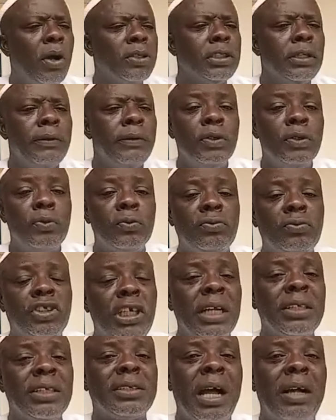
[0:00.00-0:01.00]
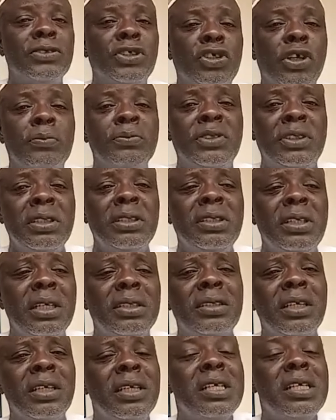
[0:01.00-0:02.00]
Because if you check out some
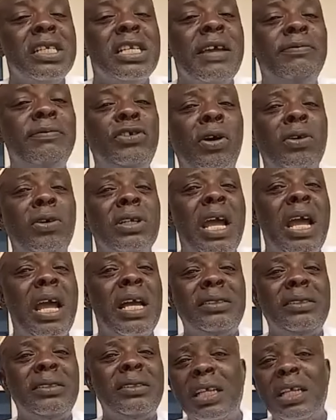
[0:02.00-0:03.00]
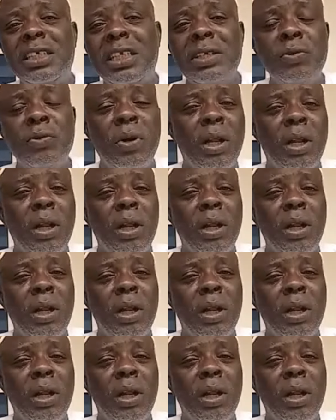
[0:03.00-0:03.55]
CDAs, they've done excellently